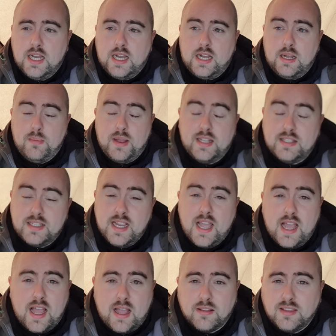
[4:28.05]
And
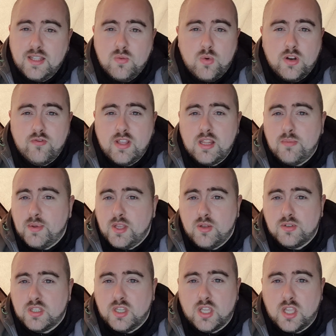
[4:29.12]
yeah, I didn't want to really be
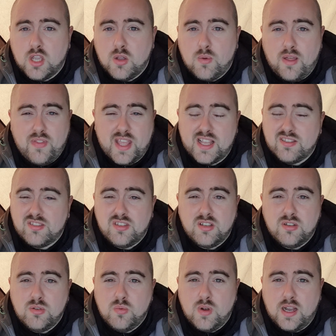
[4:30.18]
using the goo. I think it's
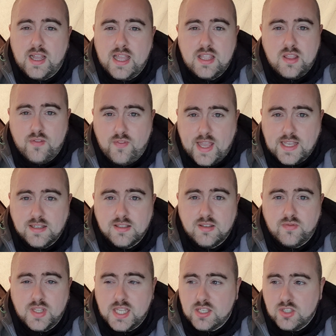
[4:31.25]
too in your face
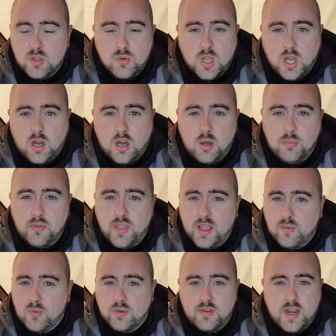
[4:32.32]
for these new carp. They
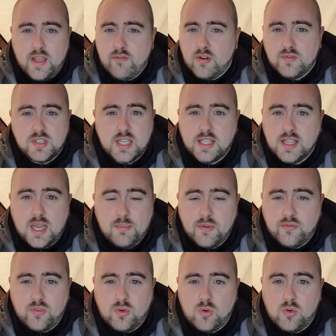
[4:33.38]
would never have seen that
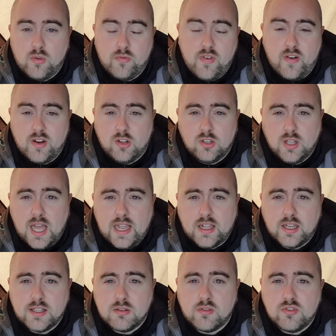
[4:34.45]
before, or very
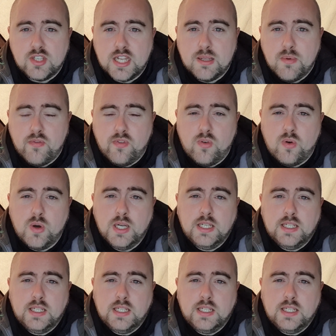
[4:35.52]
unlikely to have seen it before.